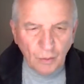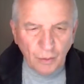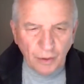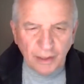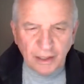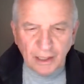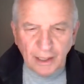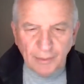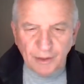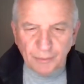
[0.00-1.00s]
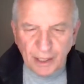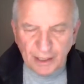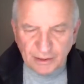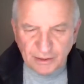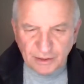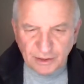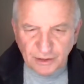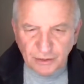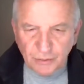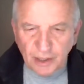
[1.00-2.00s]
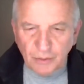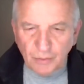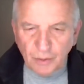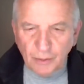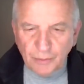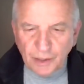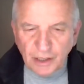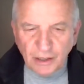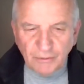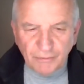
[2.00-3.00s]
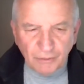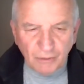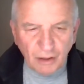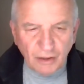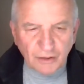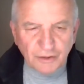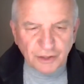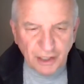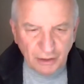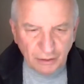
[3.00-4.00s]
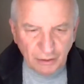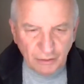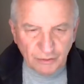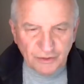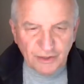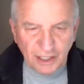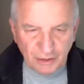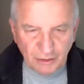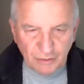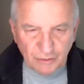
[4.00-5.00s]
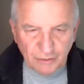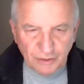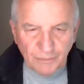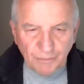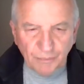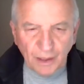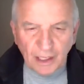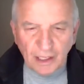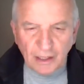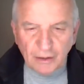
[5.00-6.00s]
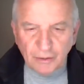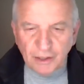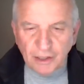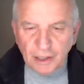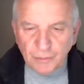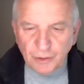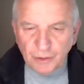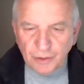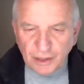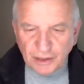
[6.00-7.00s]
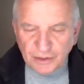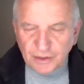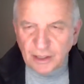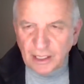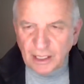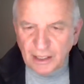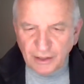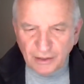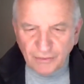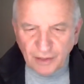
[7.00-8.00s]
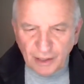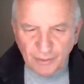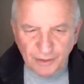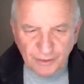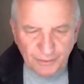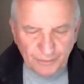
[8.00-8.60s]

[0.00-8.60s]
where economic practices create well-being for all stakeholders, including communities and the environment,